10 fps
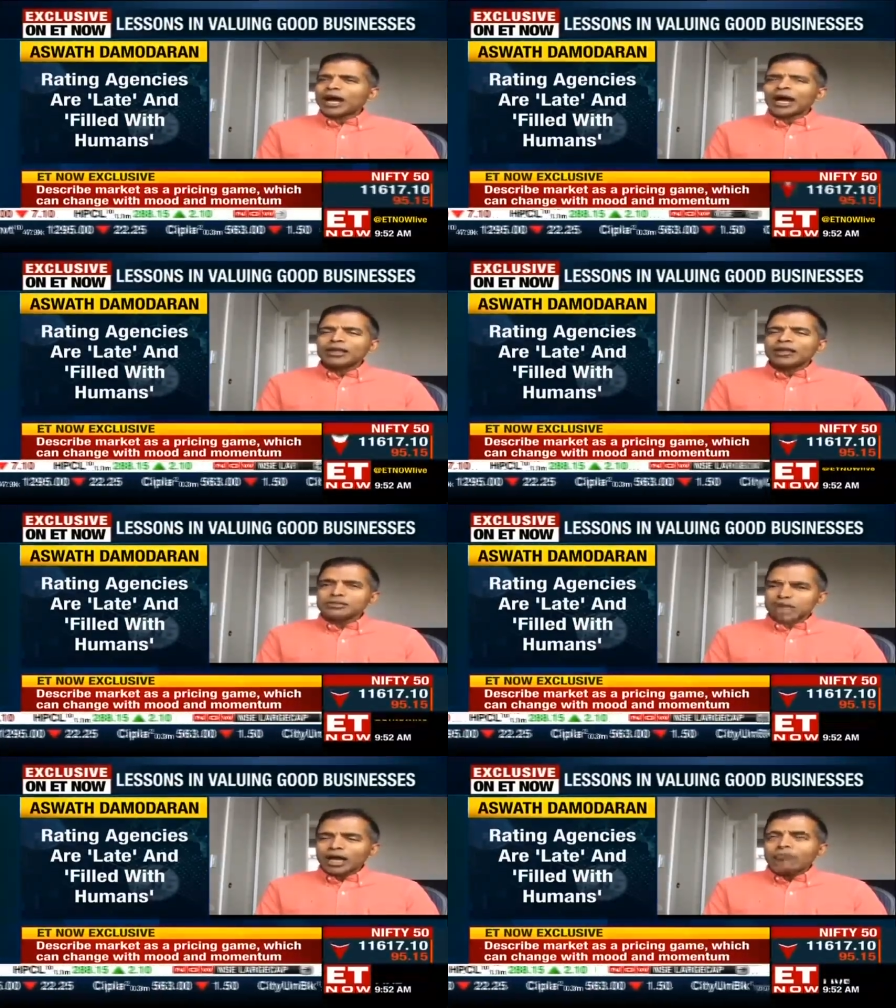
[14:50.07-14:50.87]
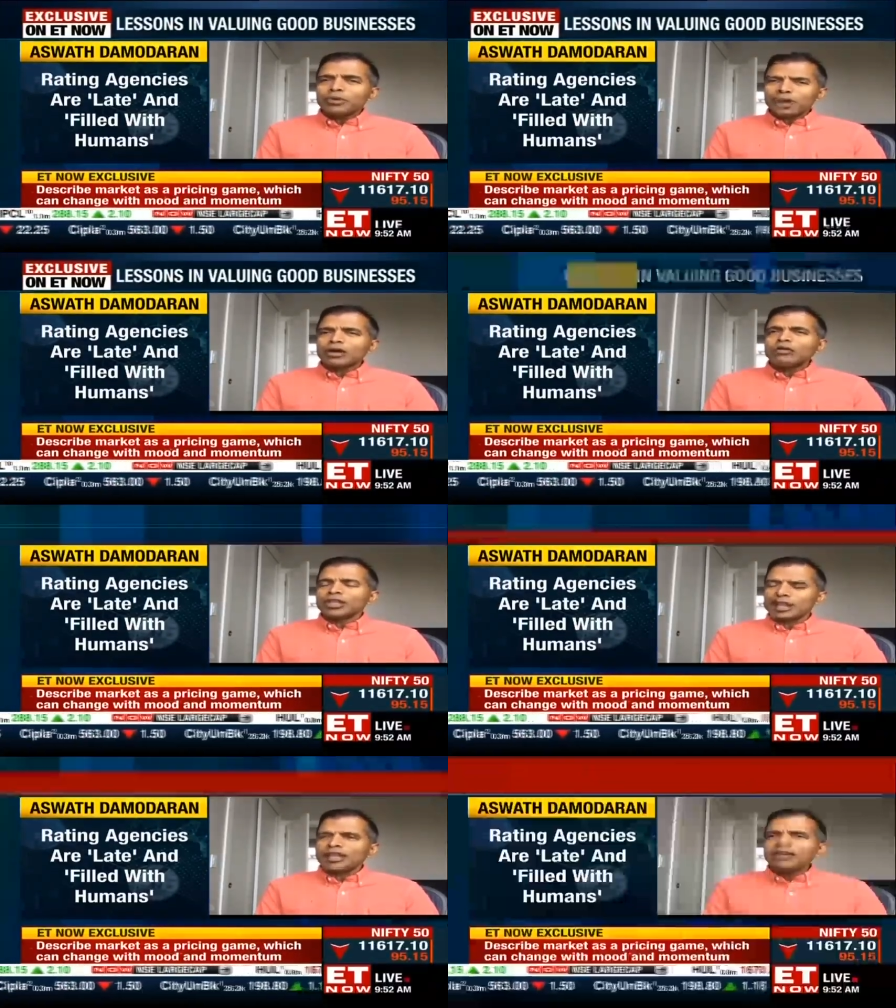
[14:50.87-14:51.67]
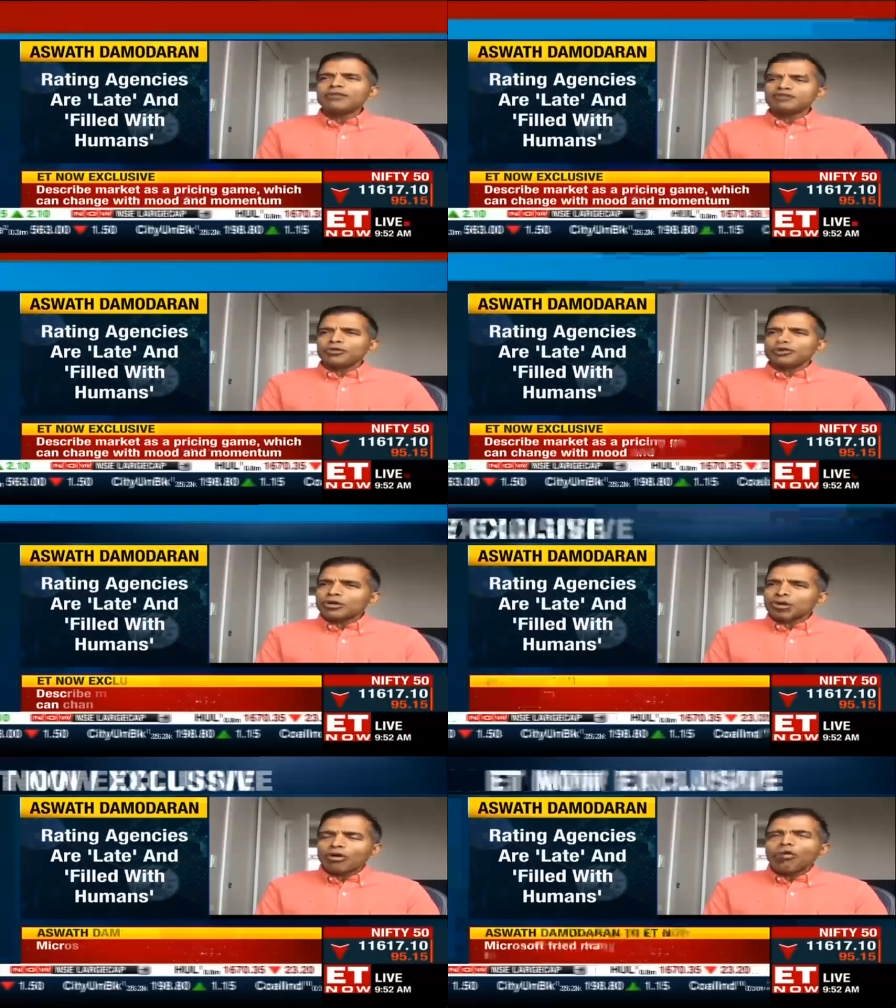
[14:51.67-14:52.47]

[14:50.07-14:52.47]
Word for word: I I would argue that even if you took